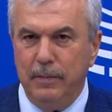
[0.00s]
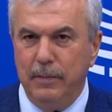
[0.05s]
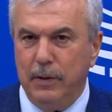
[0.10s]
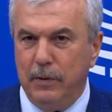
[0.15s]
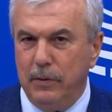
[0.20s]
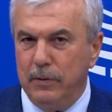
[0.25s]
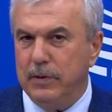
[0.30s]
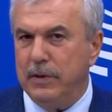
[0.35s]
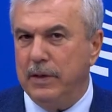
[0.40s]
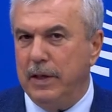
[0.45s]

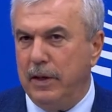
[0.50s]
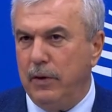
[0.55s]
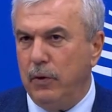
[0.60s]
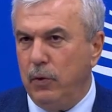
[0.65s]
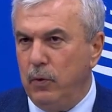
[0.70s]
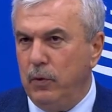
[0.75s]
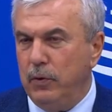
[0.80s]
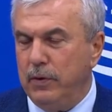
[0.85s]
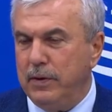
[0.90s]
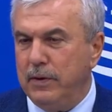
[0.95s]
because there are
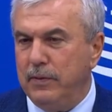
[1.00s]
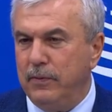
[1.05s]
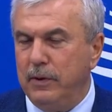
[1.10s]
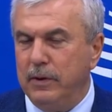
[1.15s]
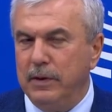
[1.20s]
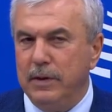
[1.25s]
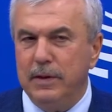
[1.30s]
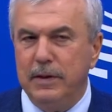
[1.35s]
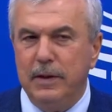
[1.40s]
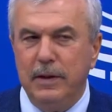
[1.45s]
rules for
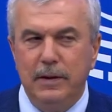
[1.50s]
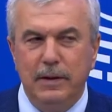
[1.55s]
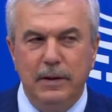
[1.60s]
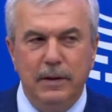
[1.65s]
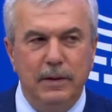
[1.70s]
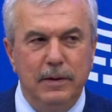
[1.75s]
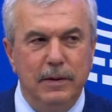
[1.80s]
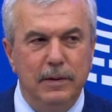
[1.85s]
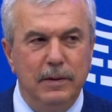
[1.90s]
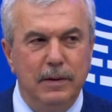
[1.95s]
the state
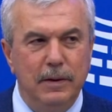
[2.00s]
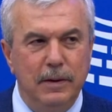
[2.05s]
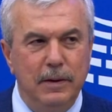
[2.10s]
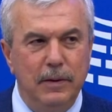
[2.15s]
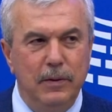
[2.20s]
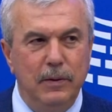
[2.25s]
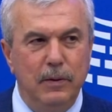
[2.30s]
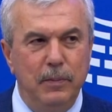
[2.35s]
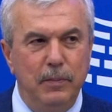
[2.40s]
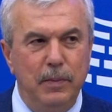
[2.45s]
aid in the
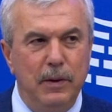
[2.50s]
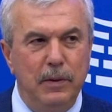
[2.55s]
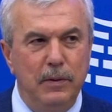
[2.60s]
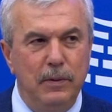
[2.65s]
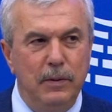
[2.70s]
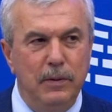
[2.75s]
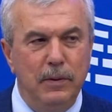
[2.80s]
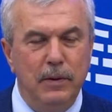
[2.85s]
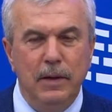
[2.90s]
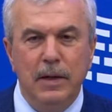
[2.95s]
European
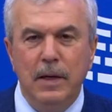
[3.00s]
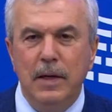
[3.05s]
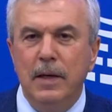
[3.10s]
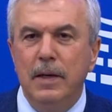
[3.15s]
Union,